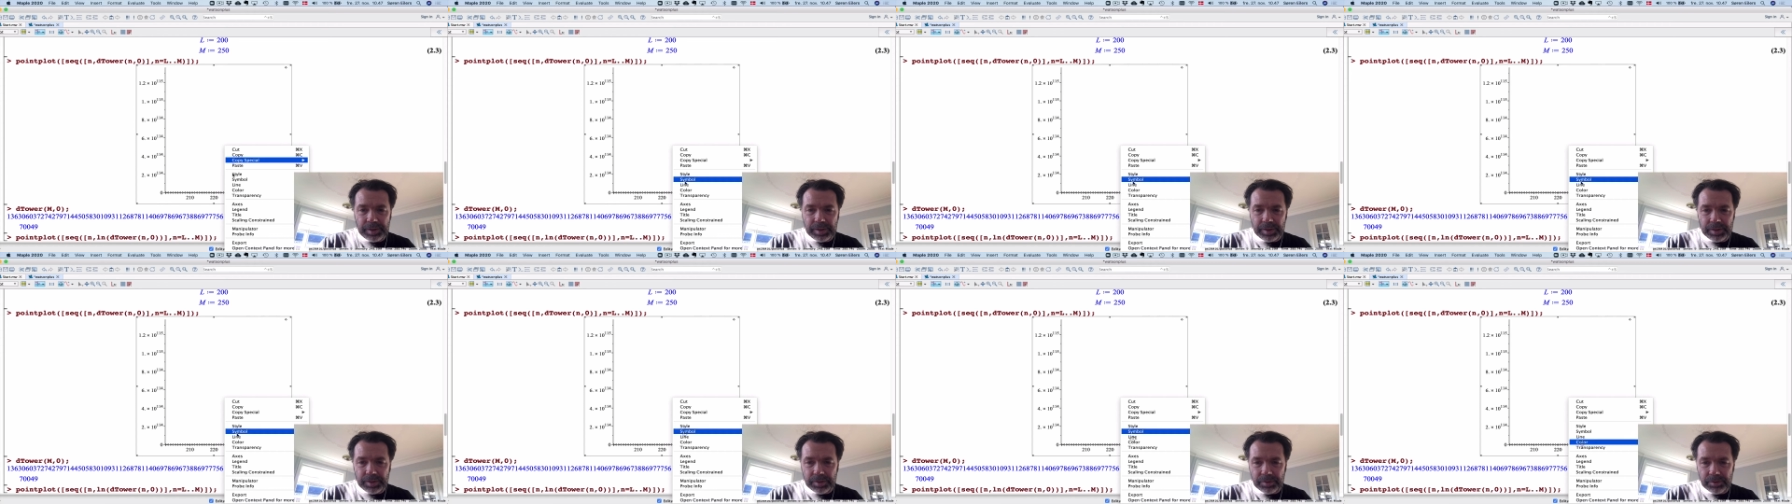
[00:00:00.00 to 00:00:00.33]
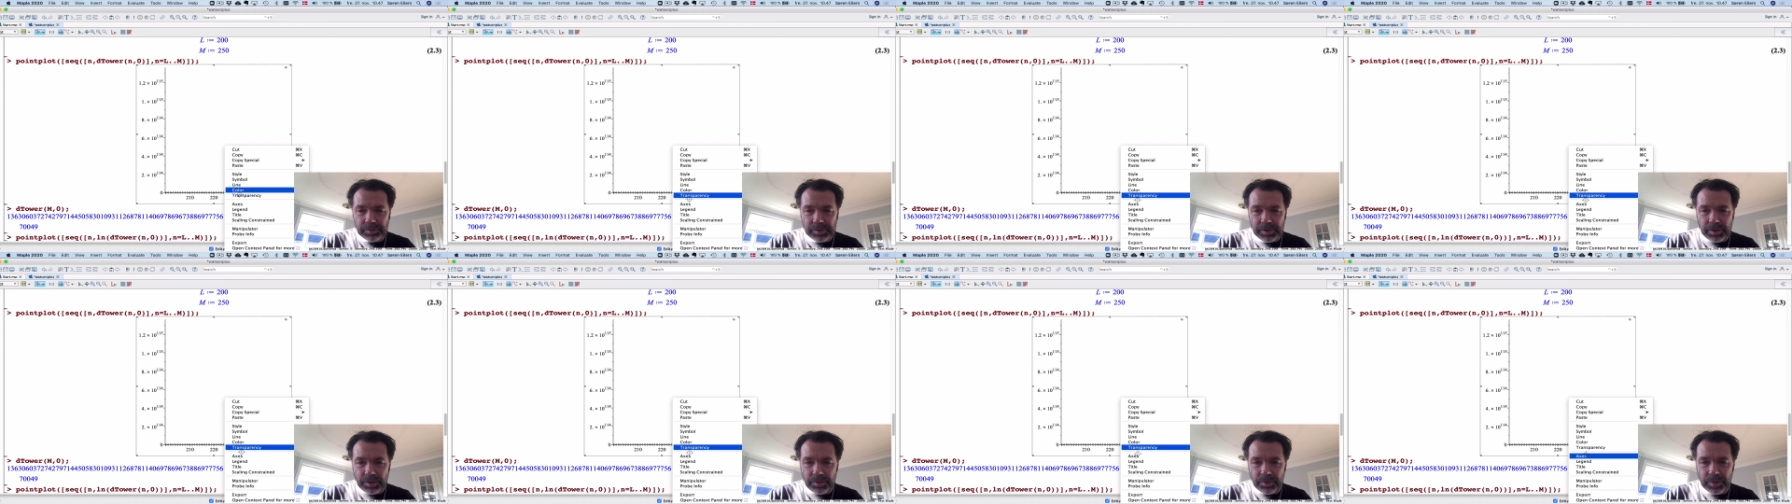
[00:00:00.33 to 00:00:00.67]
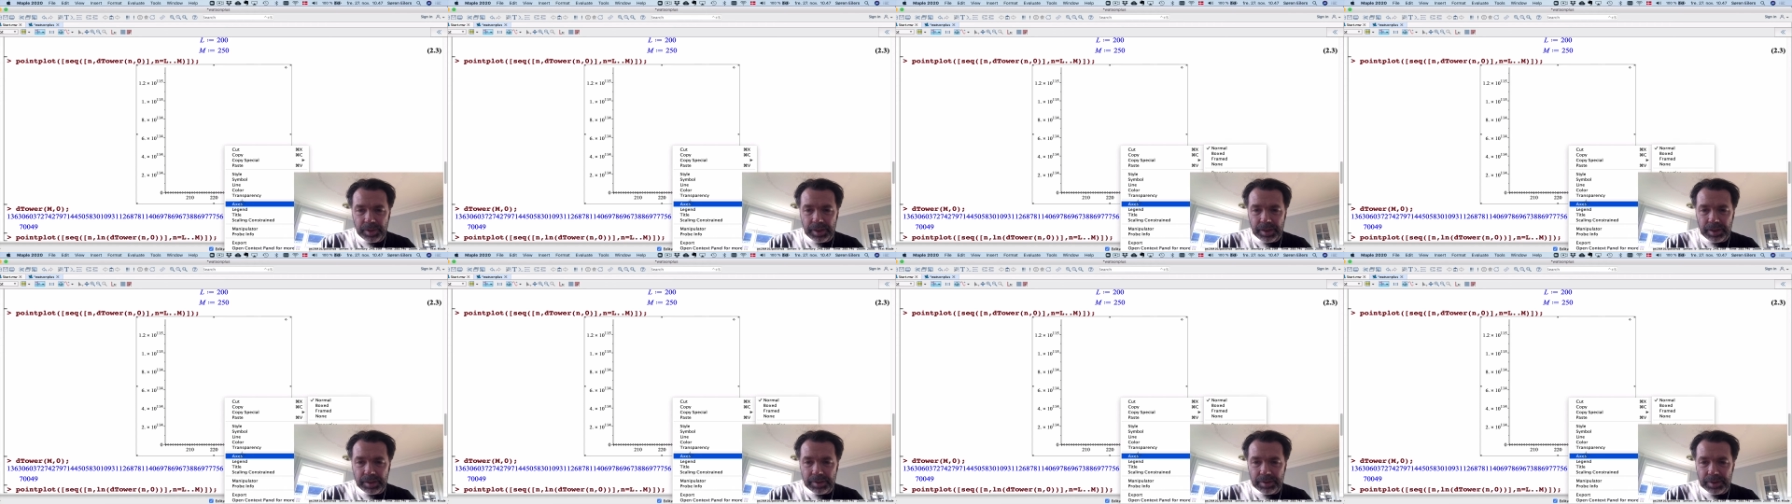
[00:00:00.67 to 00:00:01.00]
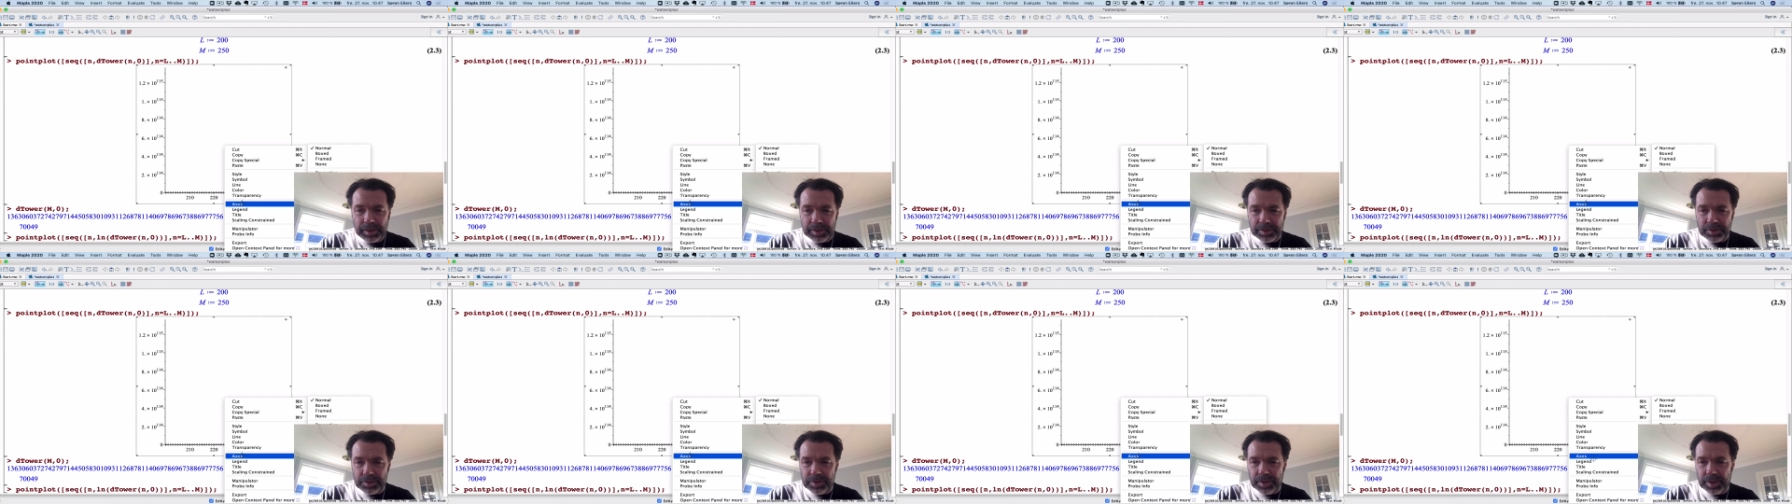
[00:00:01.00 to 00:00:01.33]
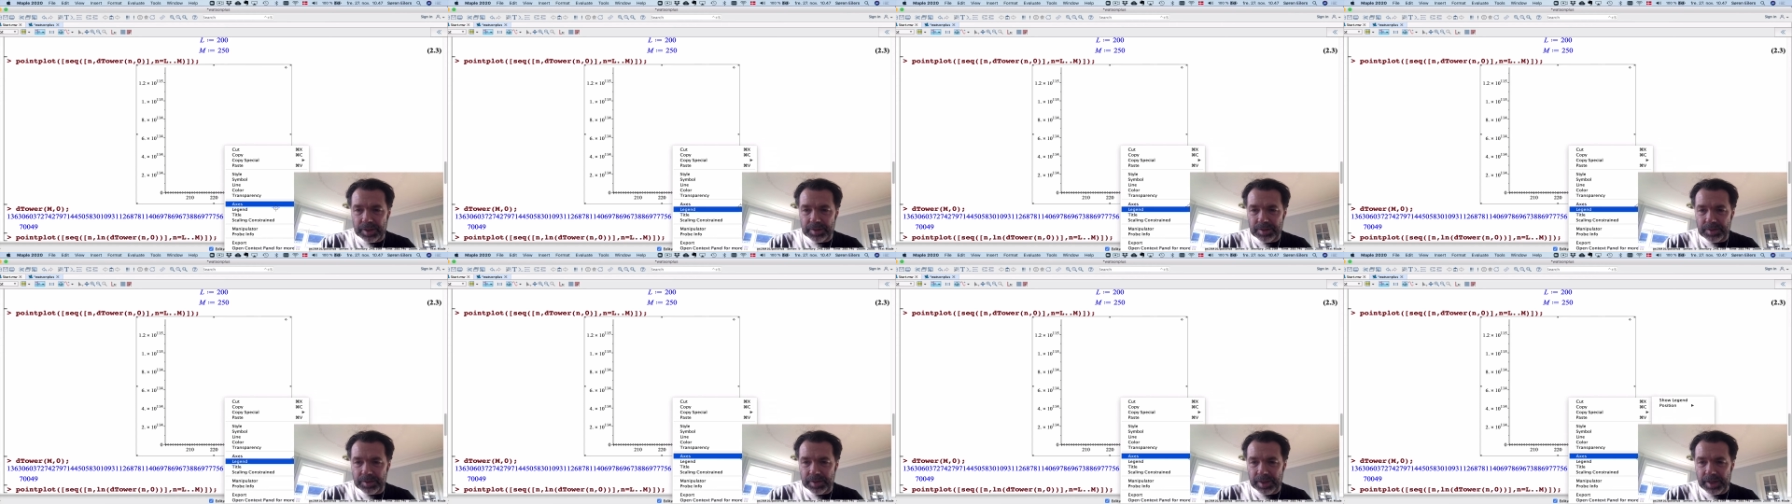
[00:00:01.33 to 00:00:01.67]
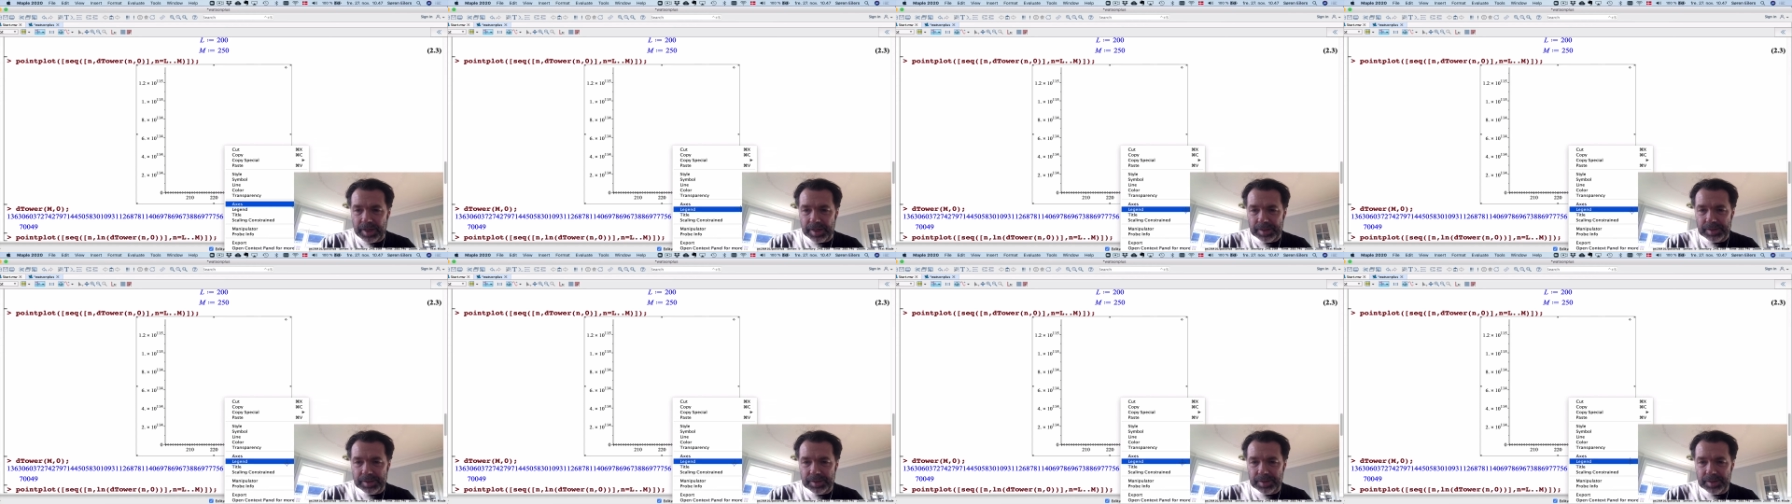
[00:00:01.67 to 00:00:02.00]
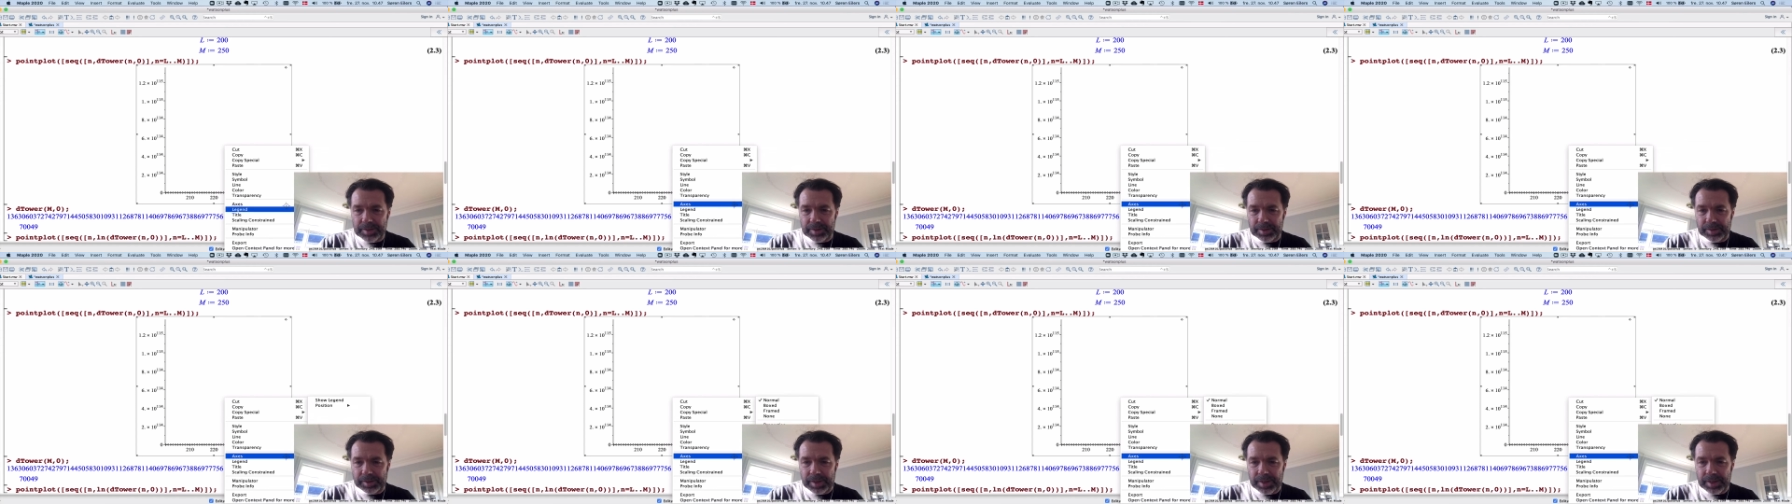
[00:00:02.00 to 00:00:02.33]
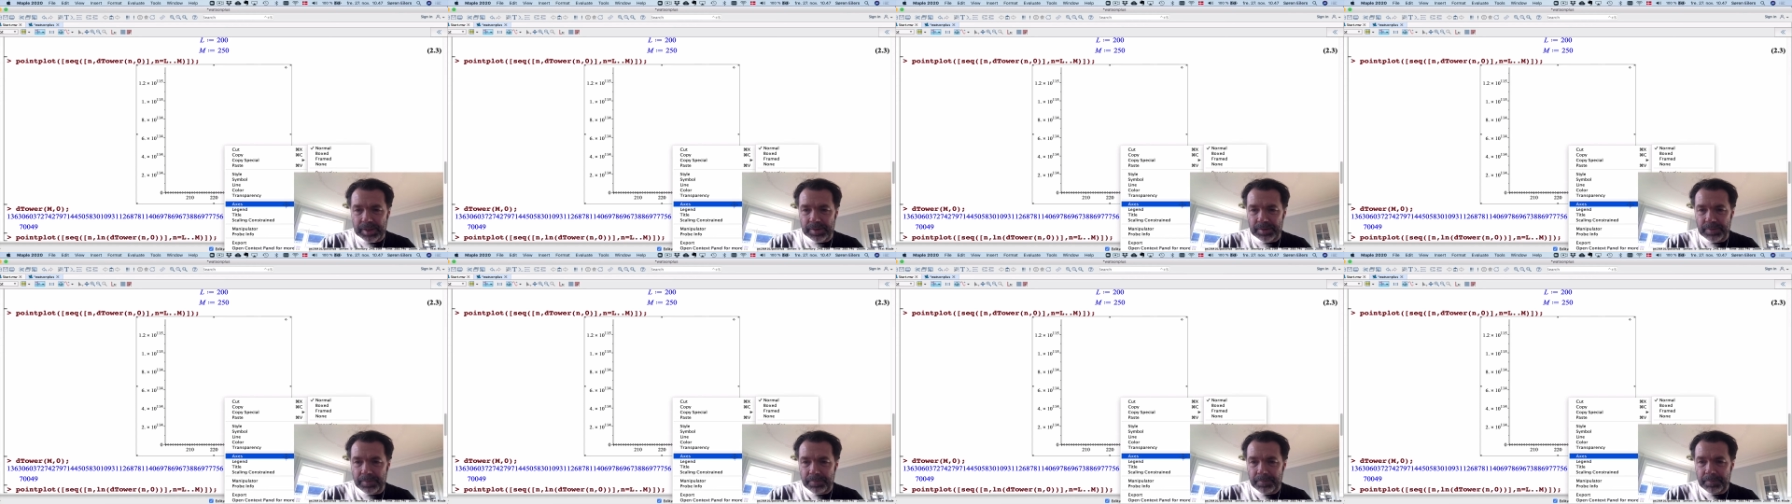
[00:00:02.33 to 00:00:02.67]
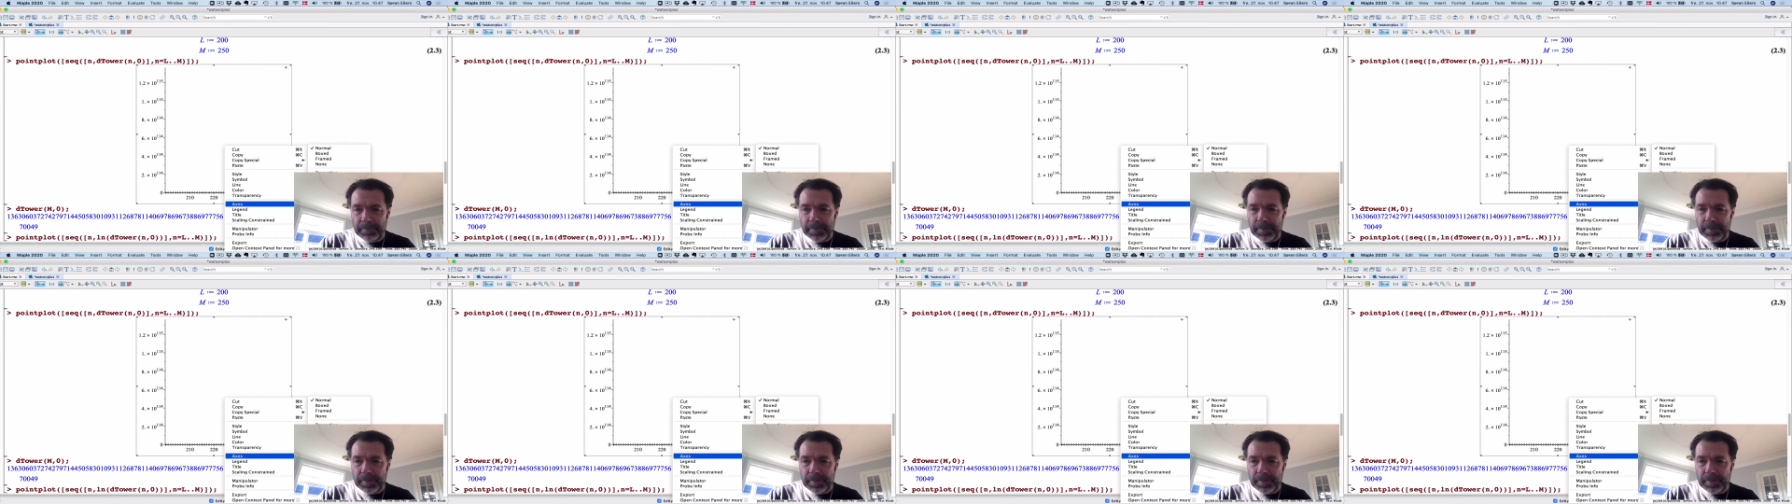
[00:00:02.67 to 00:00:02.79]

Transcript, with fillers: can go in and change the axis again.